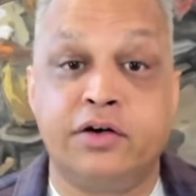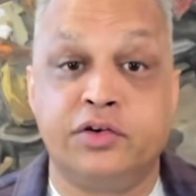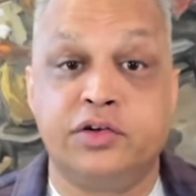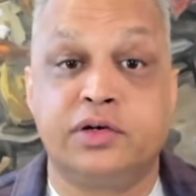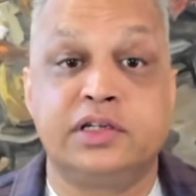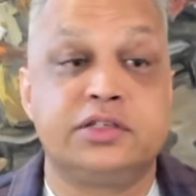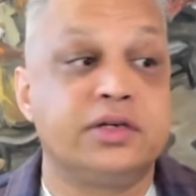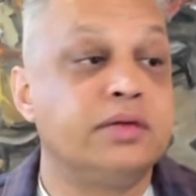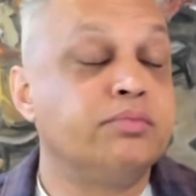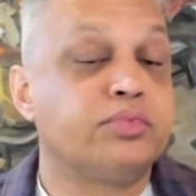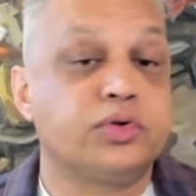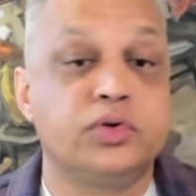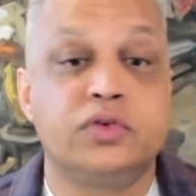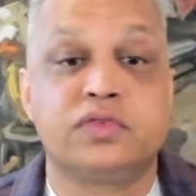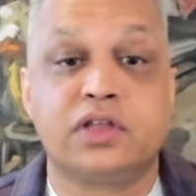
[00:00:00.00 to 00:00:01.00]
You're here to
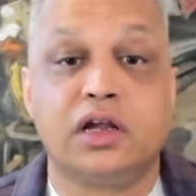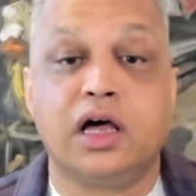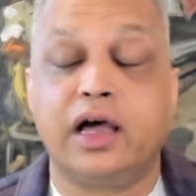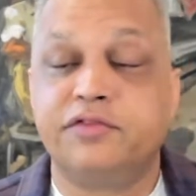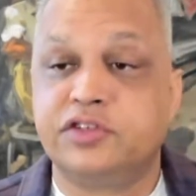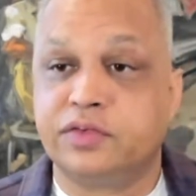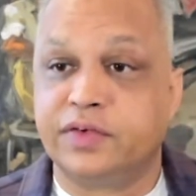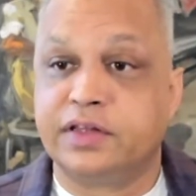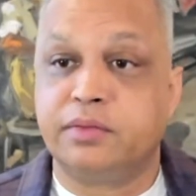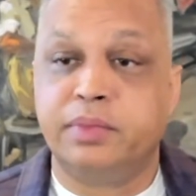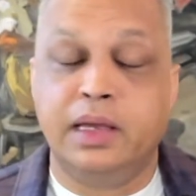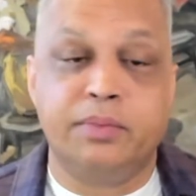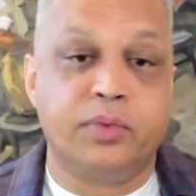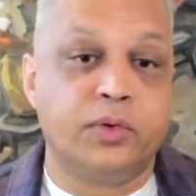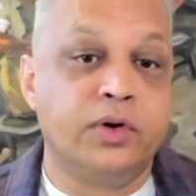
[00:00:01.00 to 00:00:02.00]
improve the lives of other
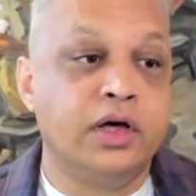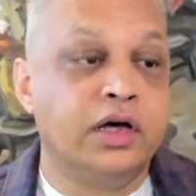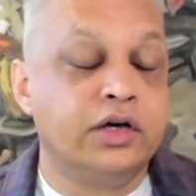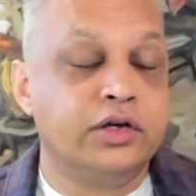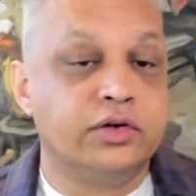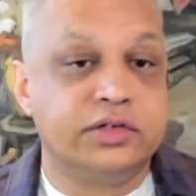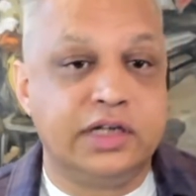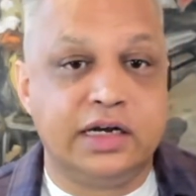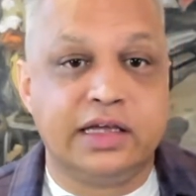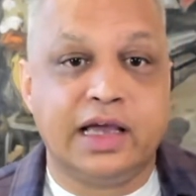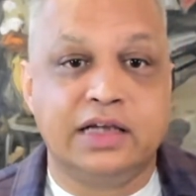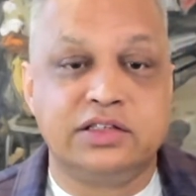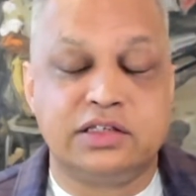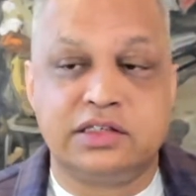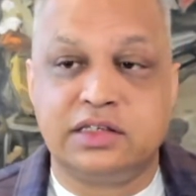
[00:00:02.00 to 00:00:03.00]
people. You're
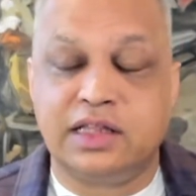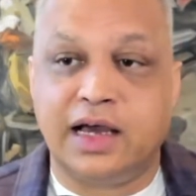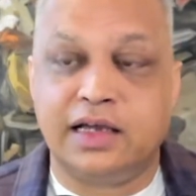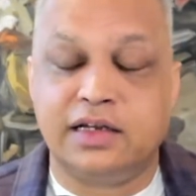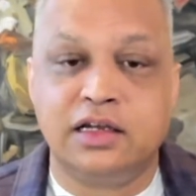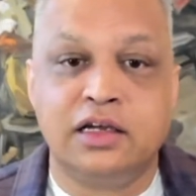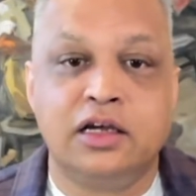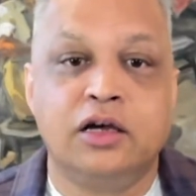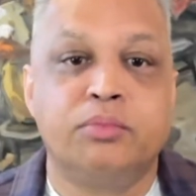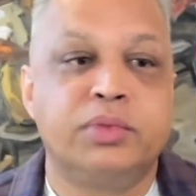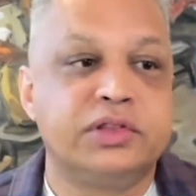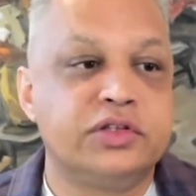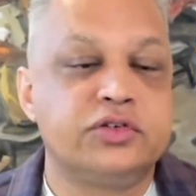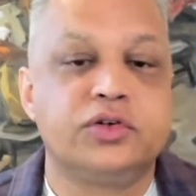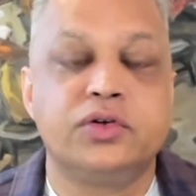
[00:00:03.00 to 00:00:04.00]
dedicated to that. But
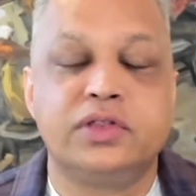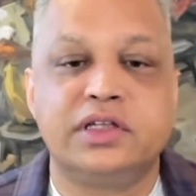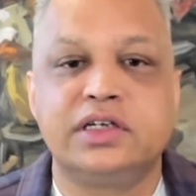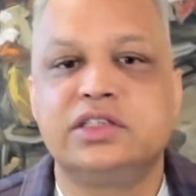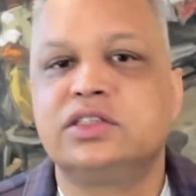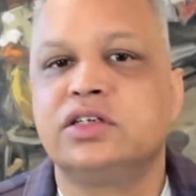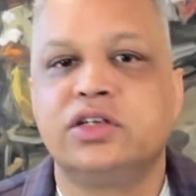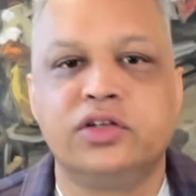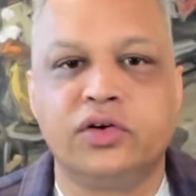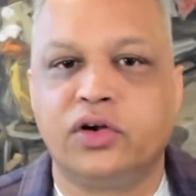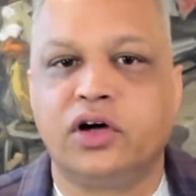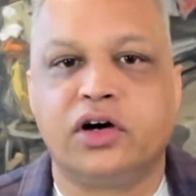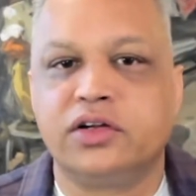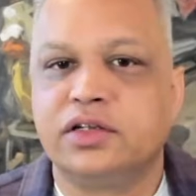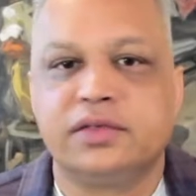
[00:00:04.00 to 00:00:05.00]
the truth is, you're
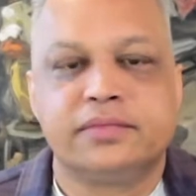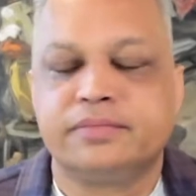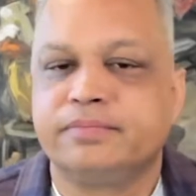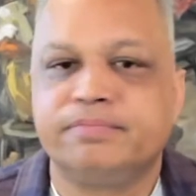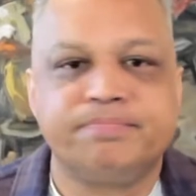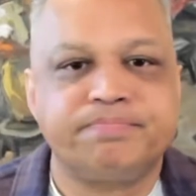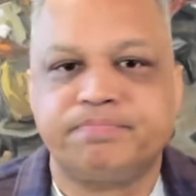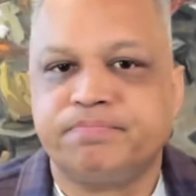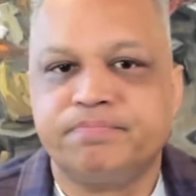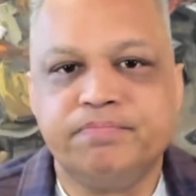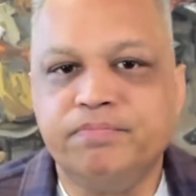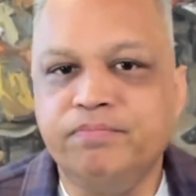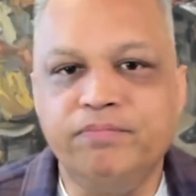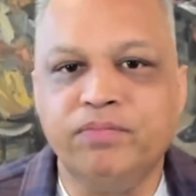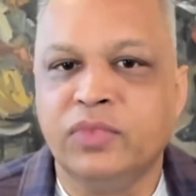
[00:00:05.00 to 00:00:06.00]
not.
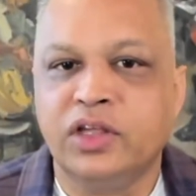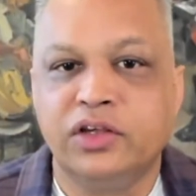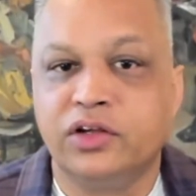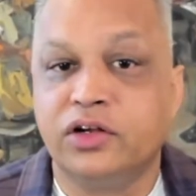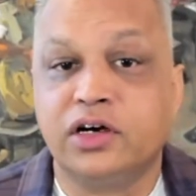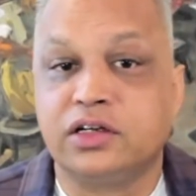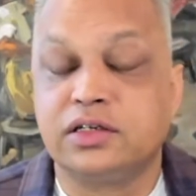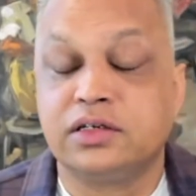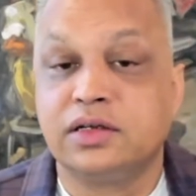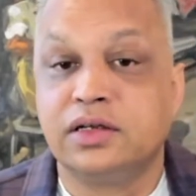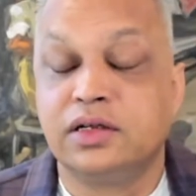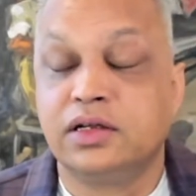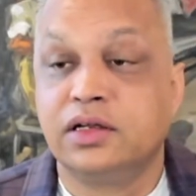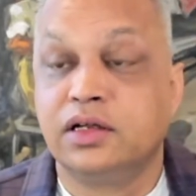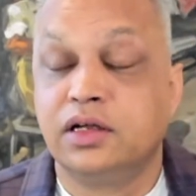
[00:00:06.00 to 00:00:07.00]
You're not.
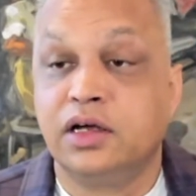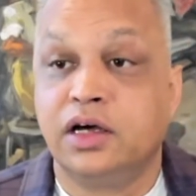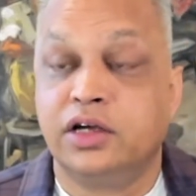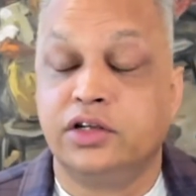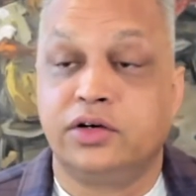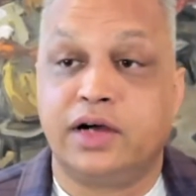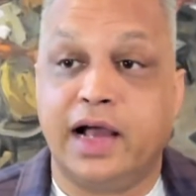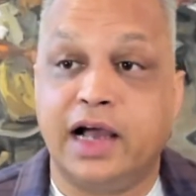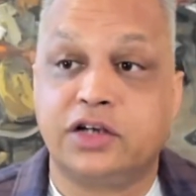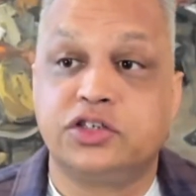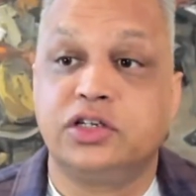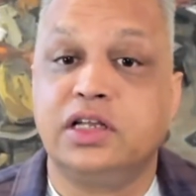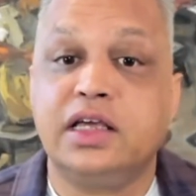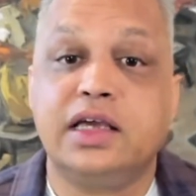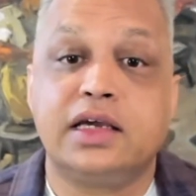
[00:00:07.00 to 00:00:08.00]
You're
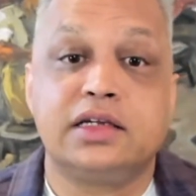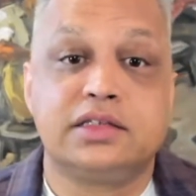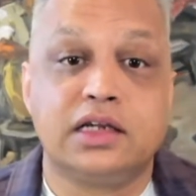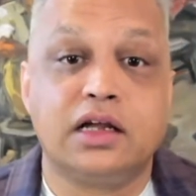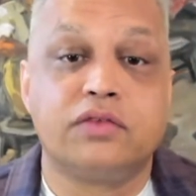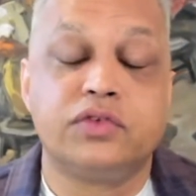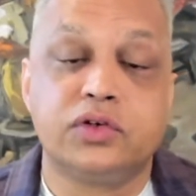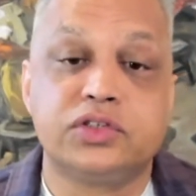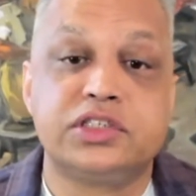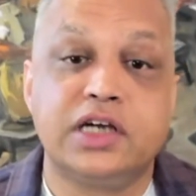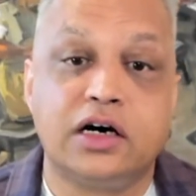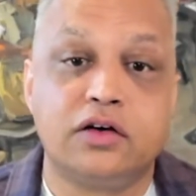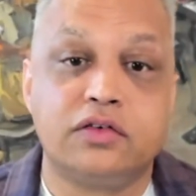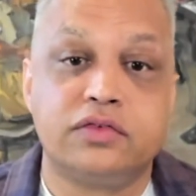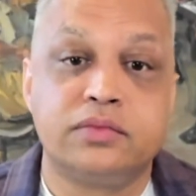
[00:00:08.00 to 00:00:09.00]
actually here to love
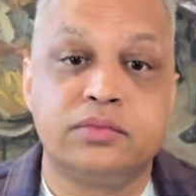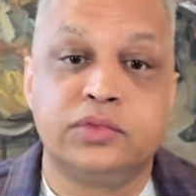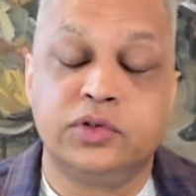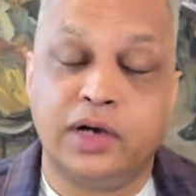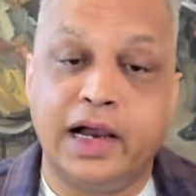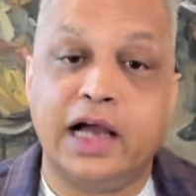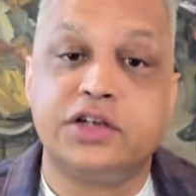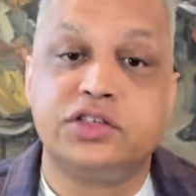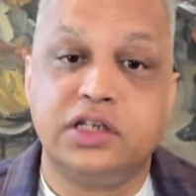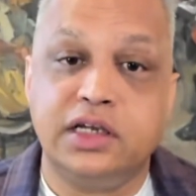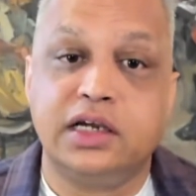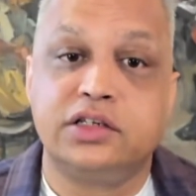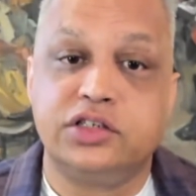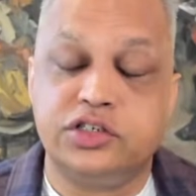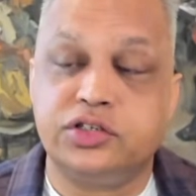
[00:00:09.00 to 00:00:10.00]
yourself. You're actually here
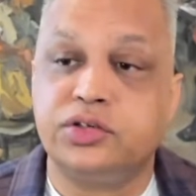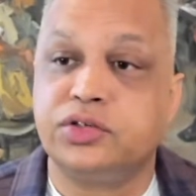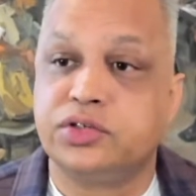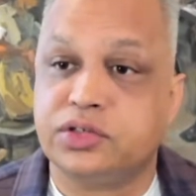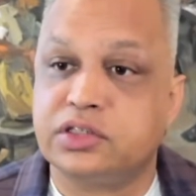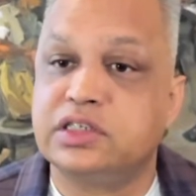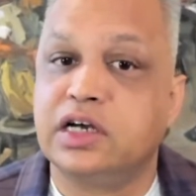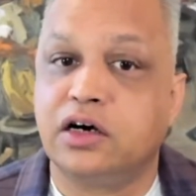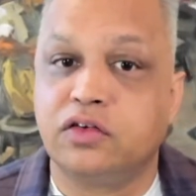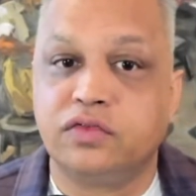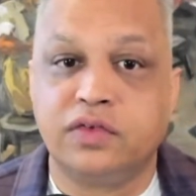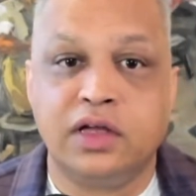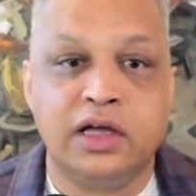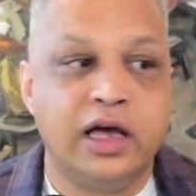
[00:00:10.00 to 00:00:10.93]
to choose yourself.